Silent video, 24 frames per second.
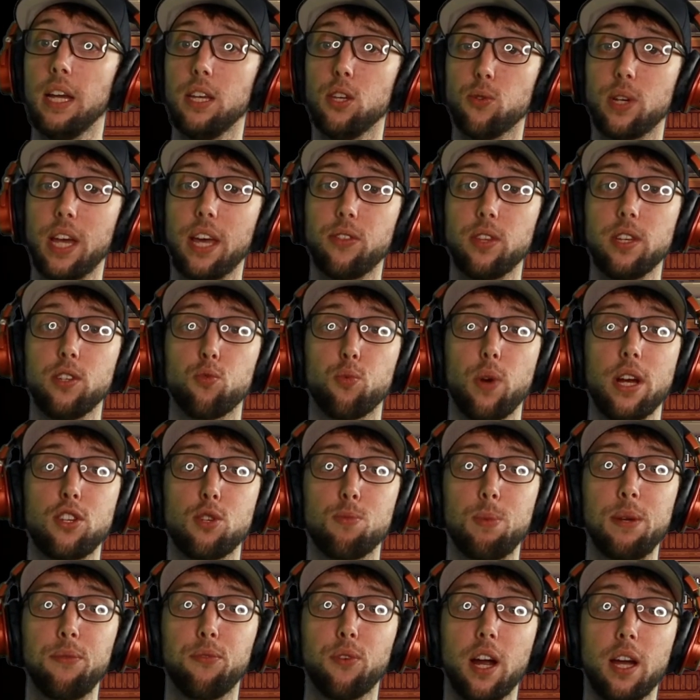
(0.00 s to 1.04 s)
You get these
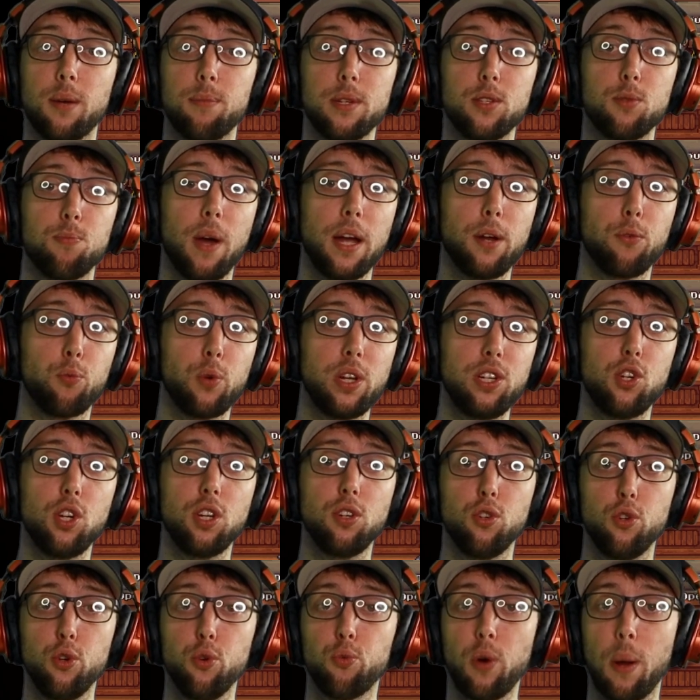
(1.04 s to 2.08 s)
recipe fragments by reaching
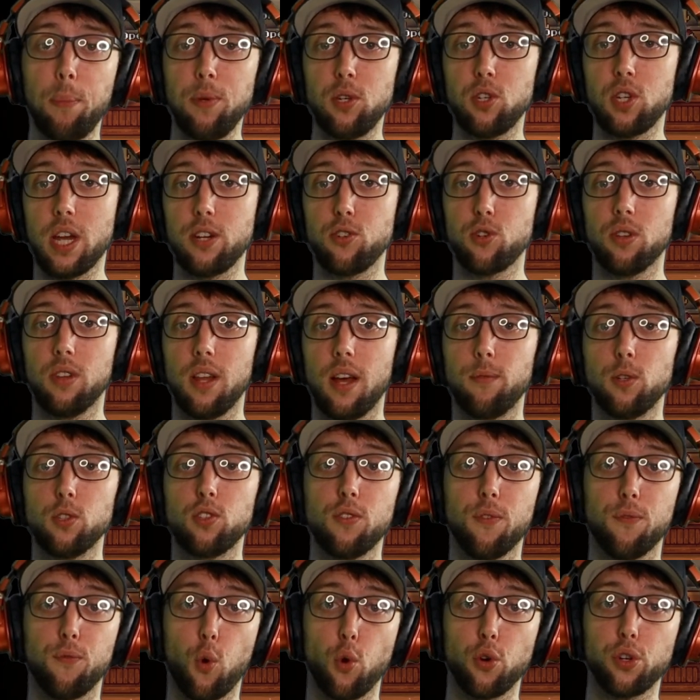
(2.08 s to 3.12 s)
new reputation levels
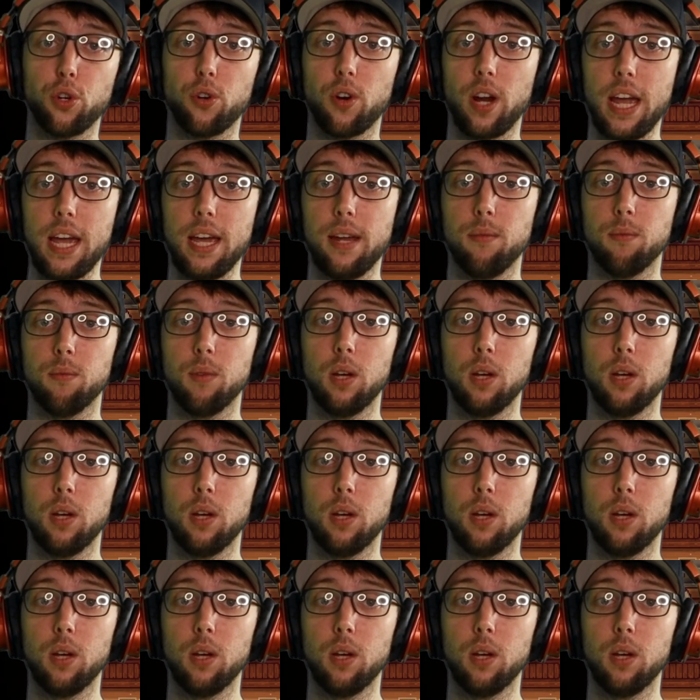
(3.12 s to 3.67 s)
for your inn,